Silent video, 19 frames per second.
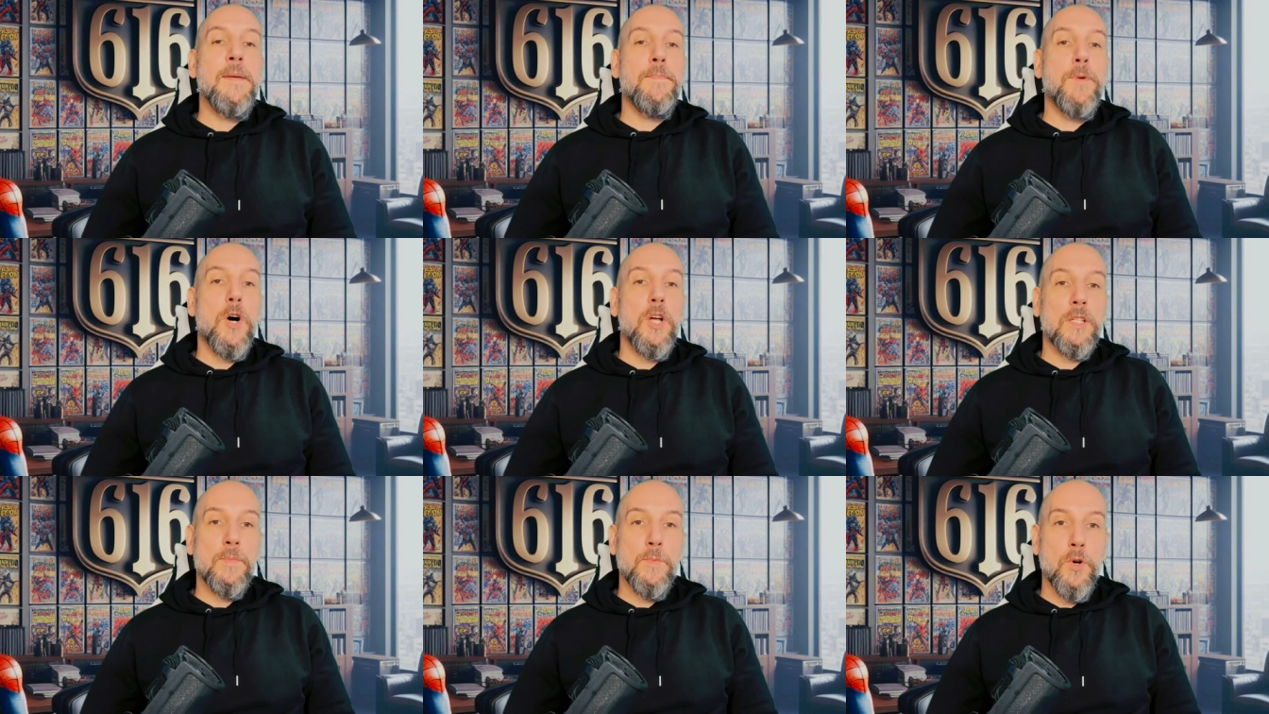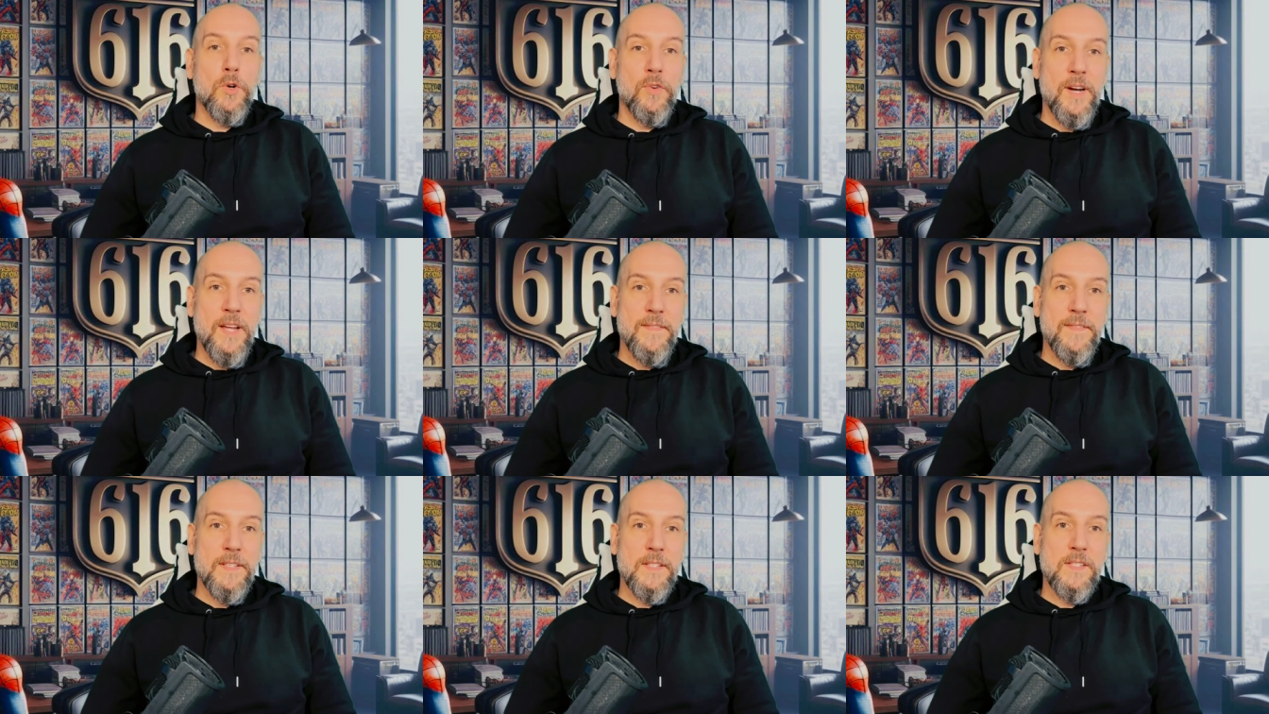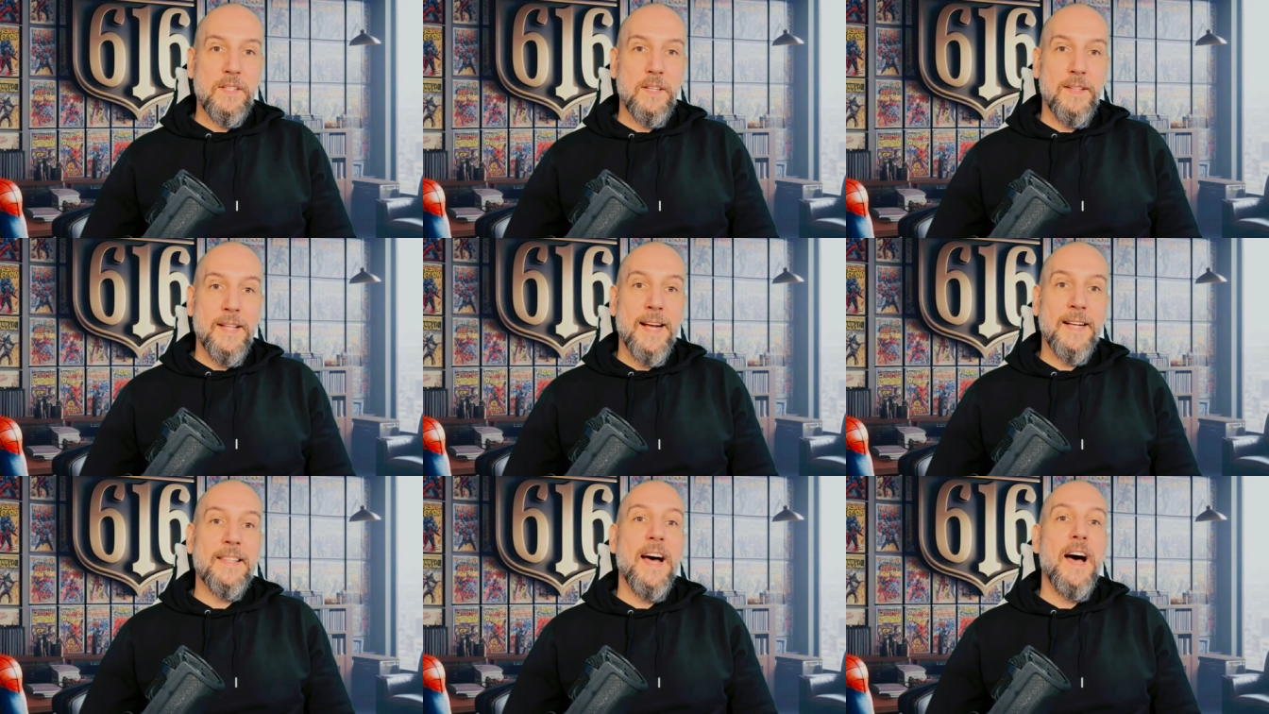Baltimore Ravens
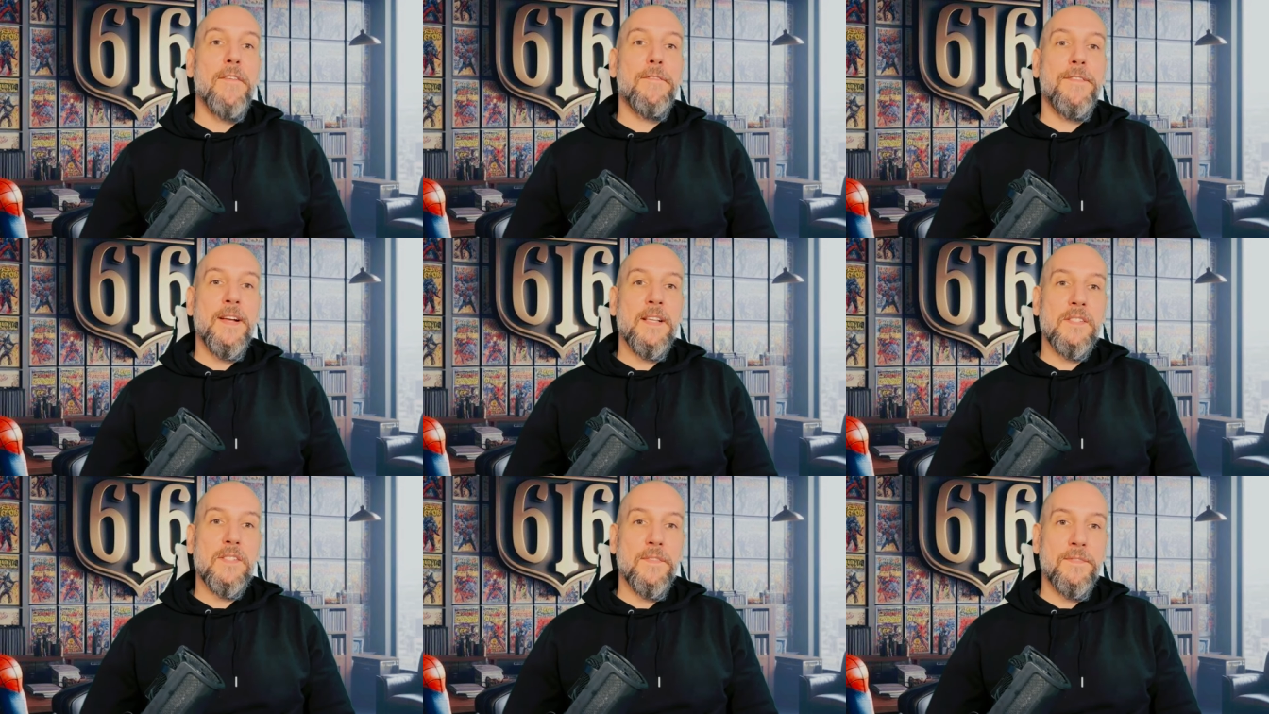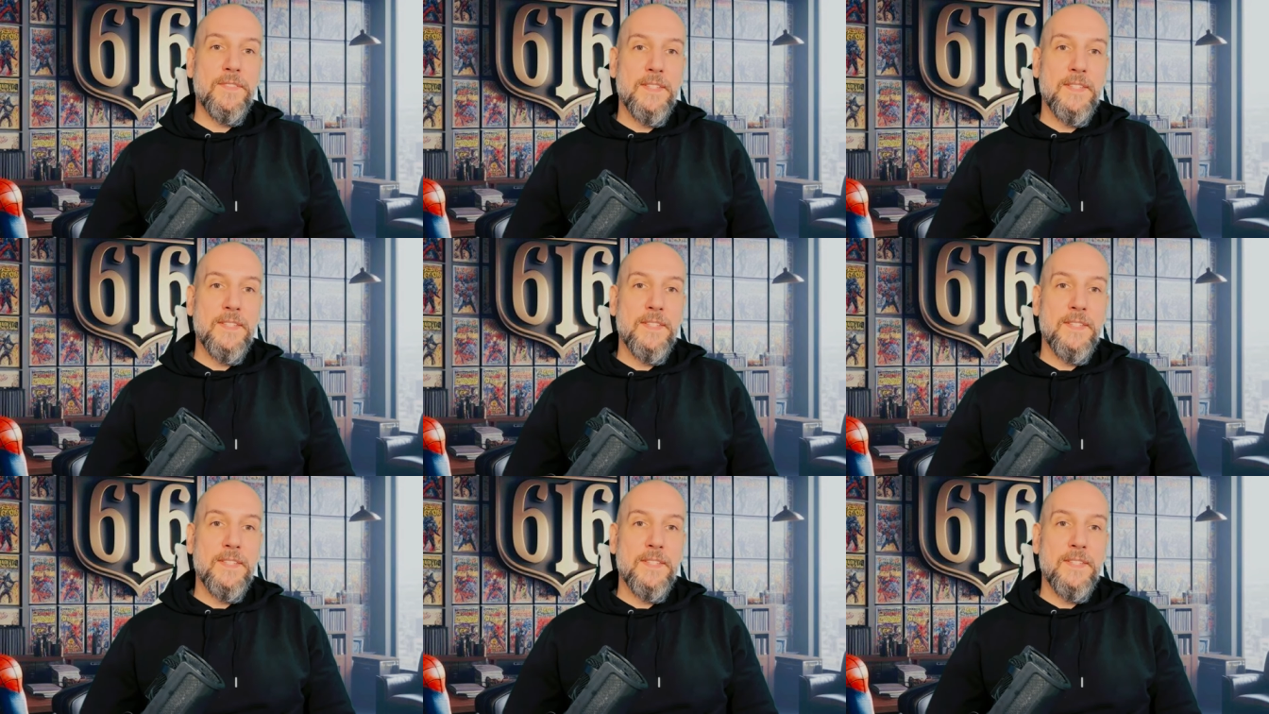select offensive